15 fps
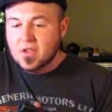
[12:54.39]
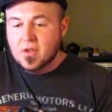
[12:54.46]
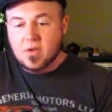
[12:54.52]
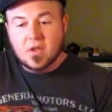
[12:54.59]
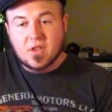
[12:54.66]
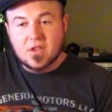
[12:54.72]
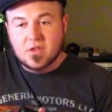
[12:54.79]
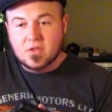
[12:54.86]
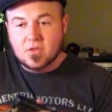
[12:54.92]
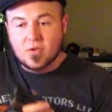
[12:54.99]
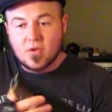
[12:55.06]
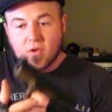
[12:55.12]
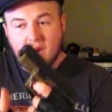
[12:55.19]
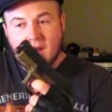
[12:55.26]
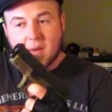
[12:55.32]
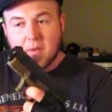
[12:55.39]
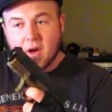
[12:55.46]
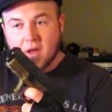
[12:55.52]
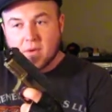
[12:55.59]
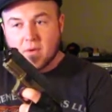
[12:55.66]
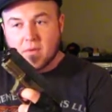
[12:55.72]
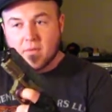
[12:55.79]
You just grab
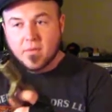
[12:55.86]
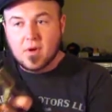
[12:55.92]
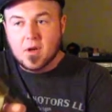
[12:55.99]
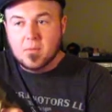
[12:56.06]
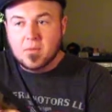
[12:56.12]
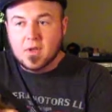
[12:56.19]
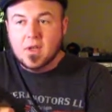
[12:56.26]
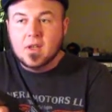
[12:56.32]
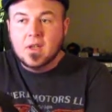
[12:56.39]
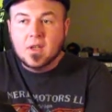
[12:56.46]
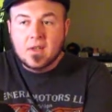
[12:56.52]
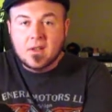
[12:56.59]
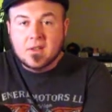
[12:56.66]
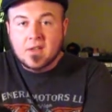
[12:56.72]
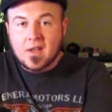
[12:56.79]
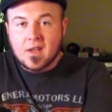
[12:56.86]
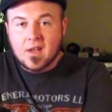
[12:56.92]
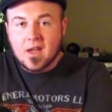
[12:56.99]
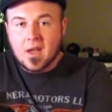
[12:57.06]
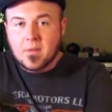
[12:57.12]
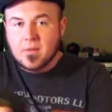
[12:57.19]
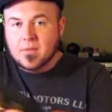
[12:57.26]
onto it firmly, take
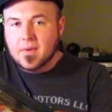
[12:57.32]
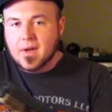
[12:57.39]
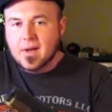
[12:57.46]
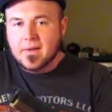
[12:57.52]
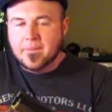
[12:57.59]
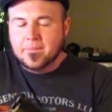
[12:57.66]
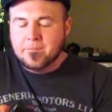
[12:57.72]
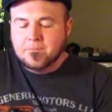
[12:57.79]
aim, and fire.